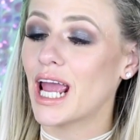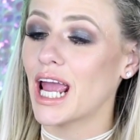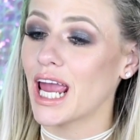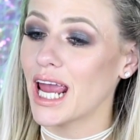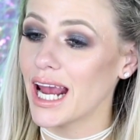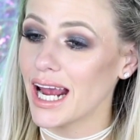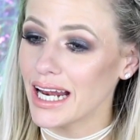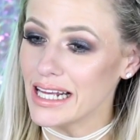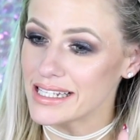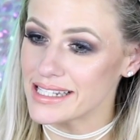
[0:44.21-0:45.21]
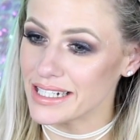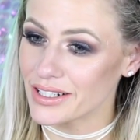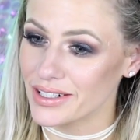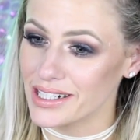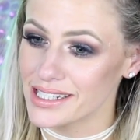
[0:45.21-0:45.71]
any
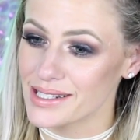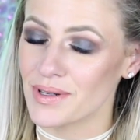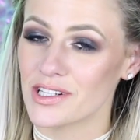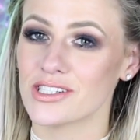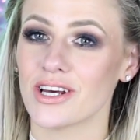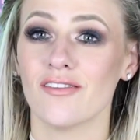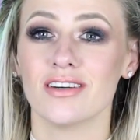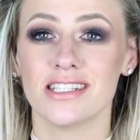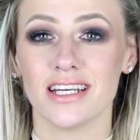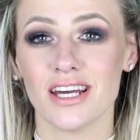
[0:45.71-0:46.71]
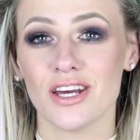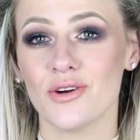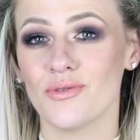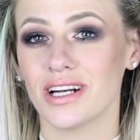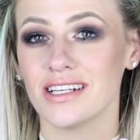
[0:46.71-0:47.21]
secrets because obviously
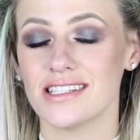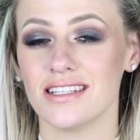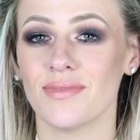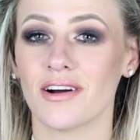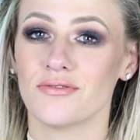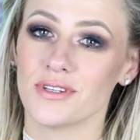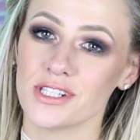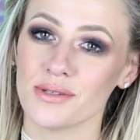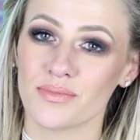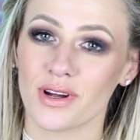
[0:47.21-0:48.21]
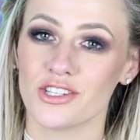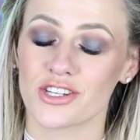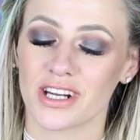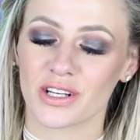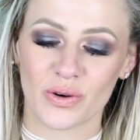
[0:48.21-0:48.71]
you want to see my first
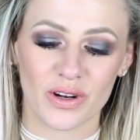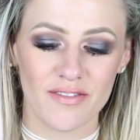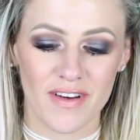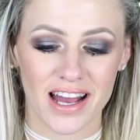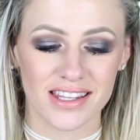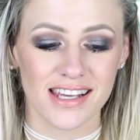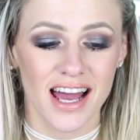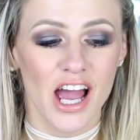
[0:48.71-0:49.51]
impression and all of that,